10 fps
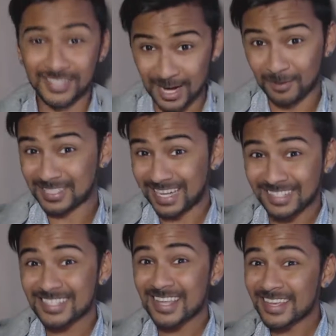Yo, it's
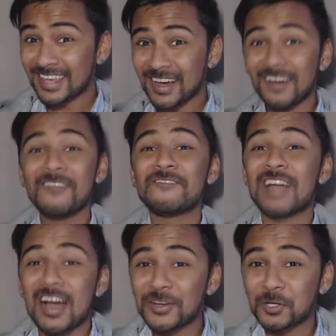Alistair here,
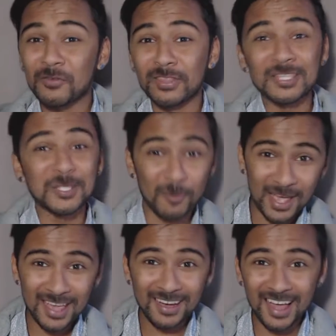founder of the
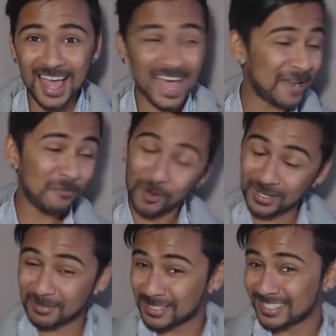Swayr, and
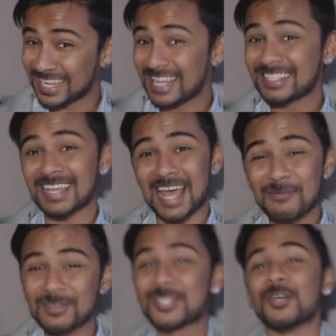welcome to today's
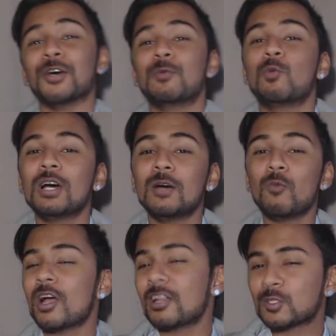episode where
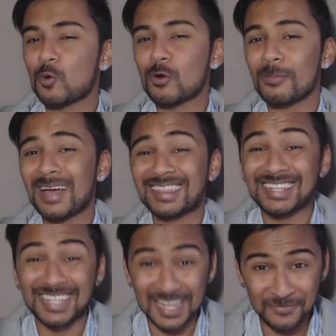we're going to talk about the
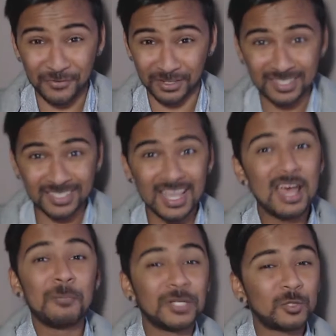difference
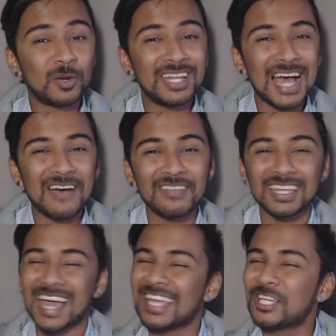between
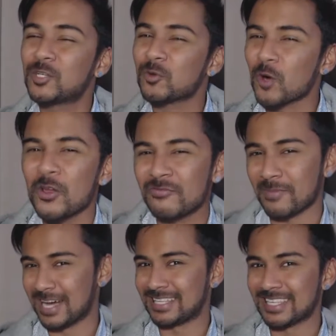having a growth
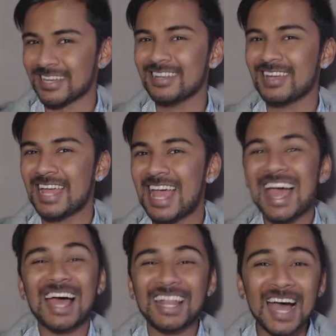mindset
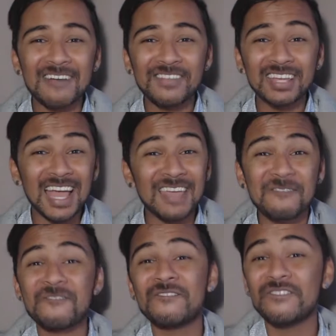and having
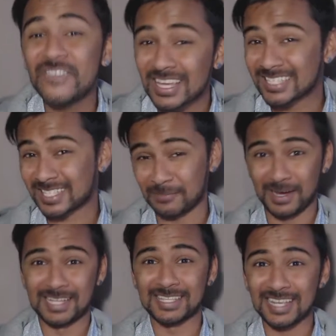a fixed
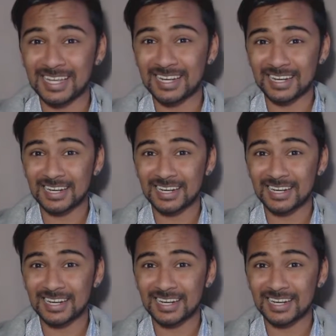mindset.